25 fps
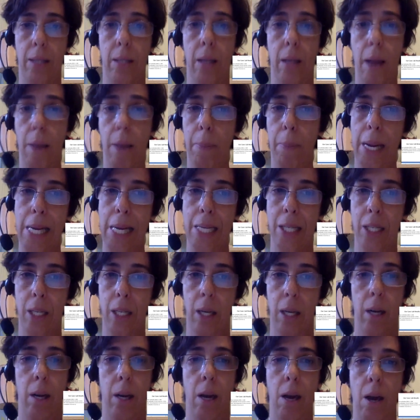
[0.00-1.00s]
That
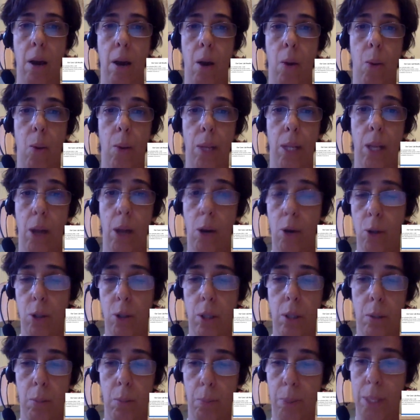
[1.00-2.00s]
patient with
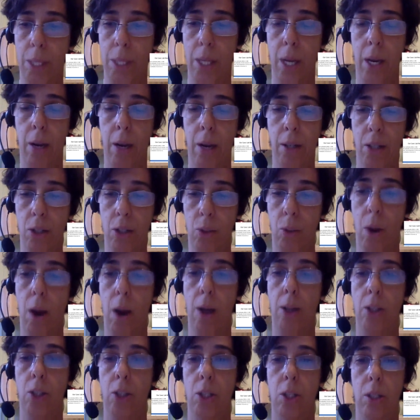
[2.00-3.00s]
those particular
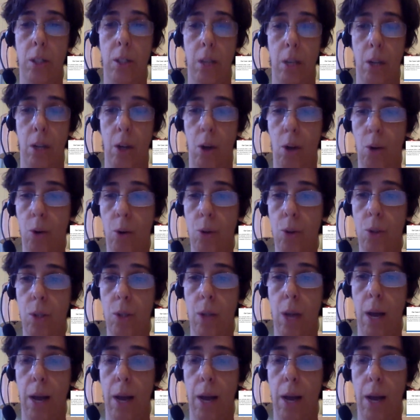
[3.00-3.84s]
serologies and those